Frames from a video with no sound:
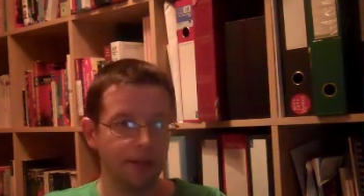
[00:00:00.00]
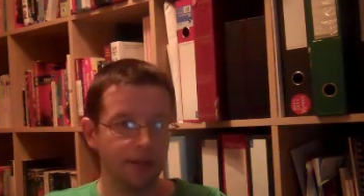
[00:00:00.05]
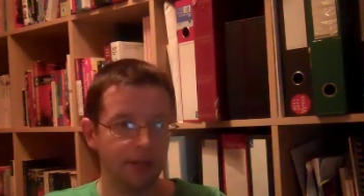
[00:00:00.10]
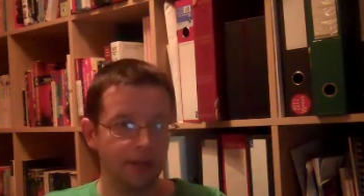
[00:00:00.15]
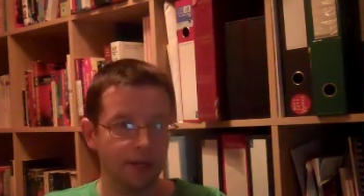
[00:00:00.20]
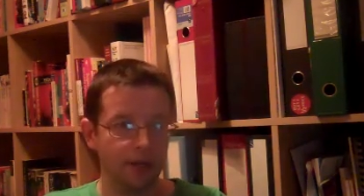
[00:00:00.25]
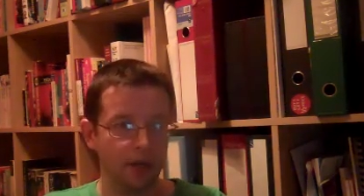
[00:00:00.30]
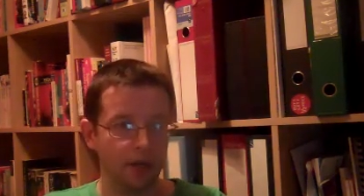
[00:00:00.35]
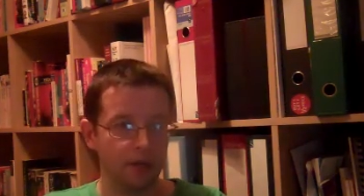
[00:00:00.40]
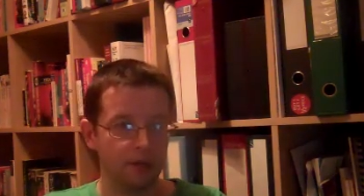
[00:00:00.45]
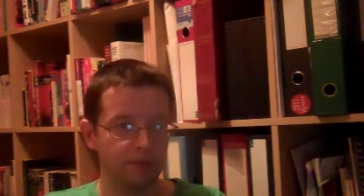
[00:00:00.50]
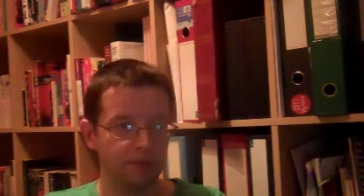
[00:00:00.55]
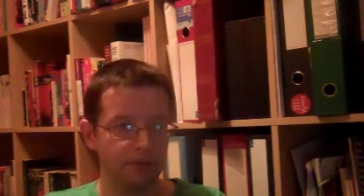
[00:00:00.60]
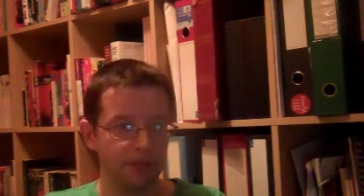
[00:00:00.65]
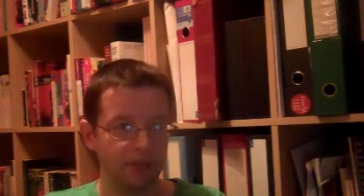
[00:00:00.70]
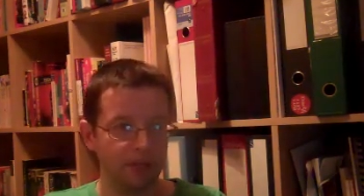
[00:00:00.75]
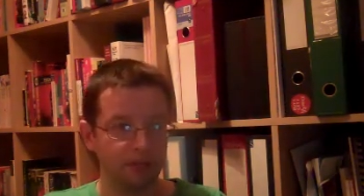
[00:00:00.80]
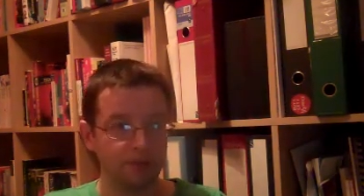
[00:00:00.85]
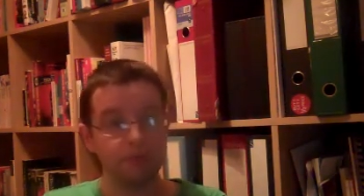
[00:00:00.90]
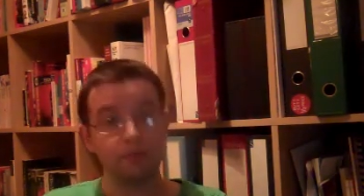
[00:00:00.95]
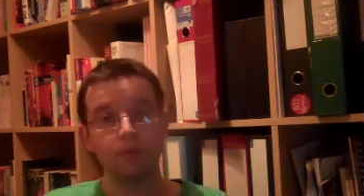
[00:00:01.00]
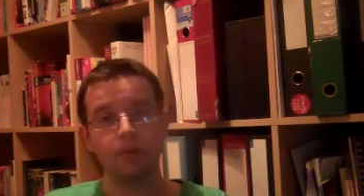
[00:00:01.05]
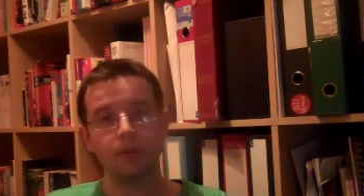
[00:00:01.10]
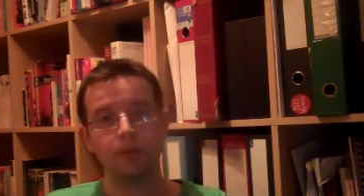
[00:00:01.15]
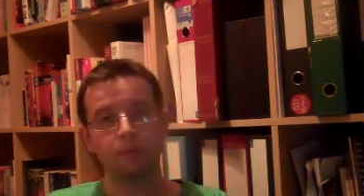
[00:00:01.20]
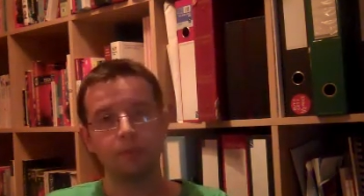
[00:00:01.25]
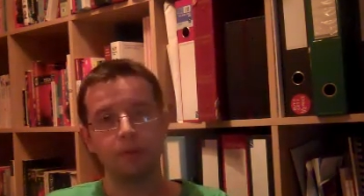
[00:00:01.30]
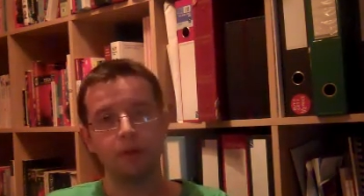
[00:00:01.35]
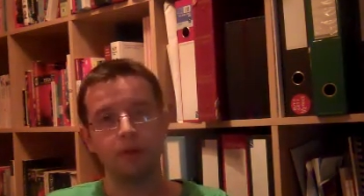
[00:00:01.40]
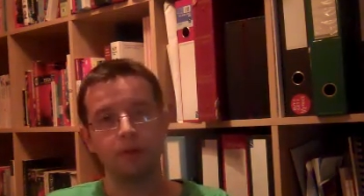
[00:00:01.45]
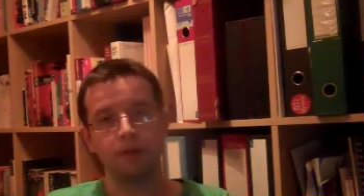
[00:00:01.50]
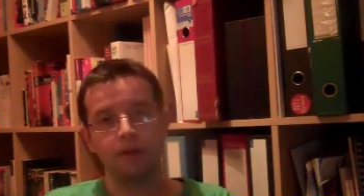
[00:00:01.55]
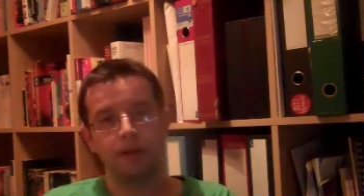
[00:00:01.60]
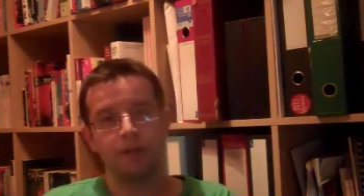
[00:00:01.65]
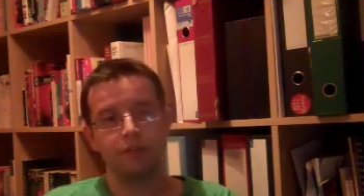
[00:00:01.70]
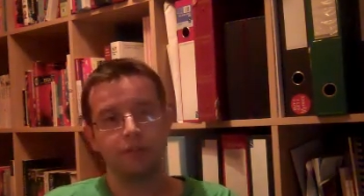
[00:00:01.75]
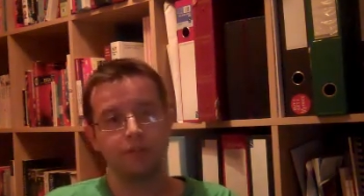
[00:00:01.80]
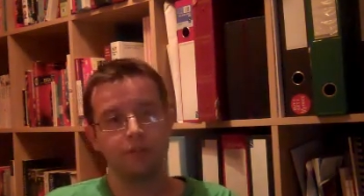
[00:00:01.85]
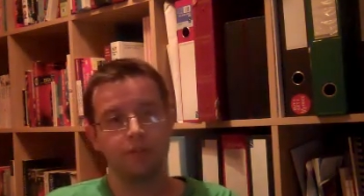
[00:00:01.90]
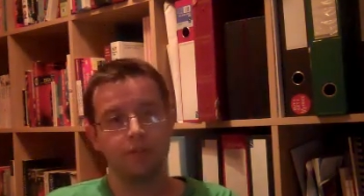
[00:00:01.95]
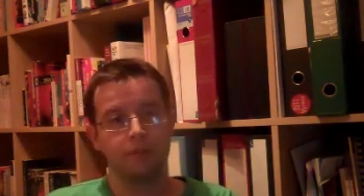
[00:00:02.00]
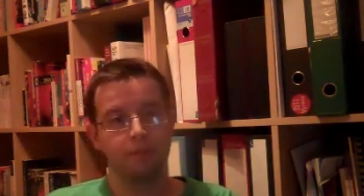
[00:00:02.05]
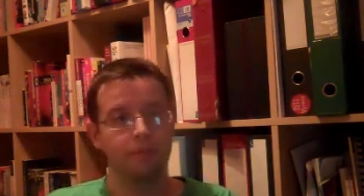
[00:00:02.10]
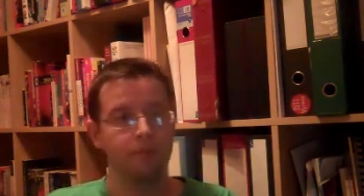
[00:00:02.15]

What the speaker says: you know, hopefully you'll follow the progress.